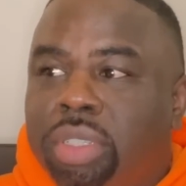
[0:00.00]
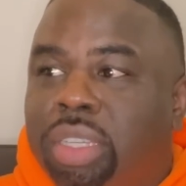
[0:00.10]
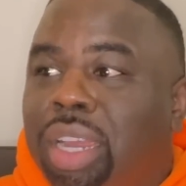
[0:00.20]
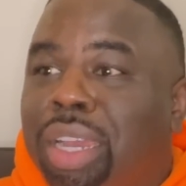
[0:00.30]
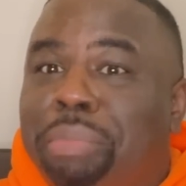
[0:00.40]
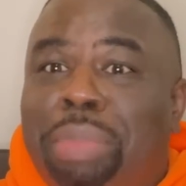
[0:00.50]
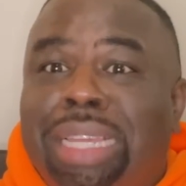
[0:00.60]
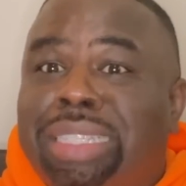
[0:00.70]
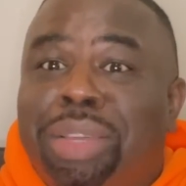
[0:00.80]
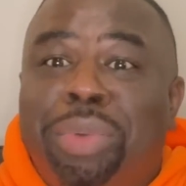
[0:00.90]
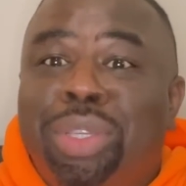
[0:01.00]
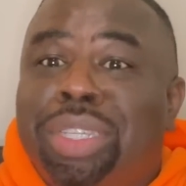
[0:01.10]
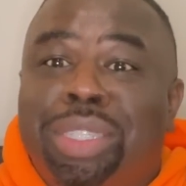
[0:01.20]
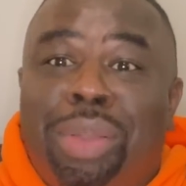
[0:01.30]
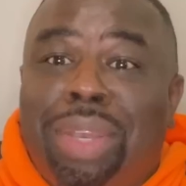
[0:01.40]
Girl, basically, we
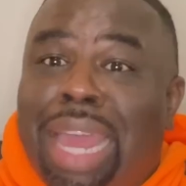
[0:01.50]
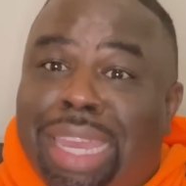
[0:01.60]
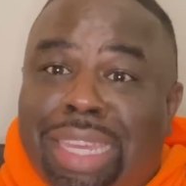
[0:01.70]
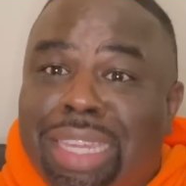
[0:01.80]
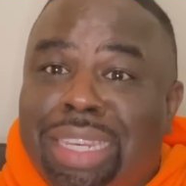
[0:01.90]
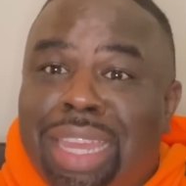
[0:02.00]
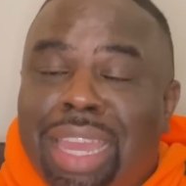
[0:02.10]
just don't like it.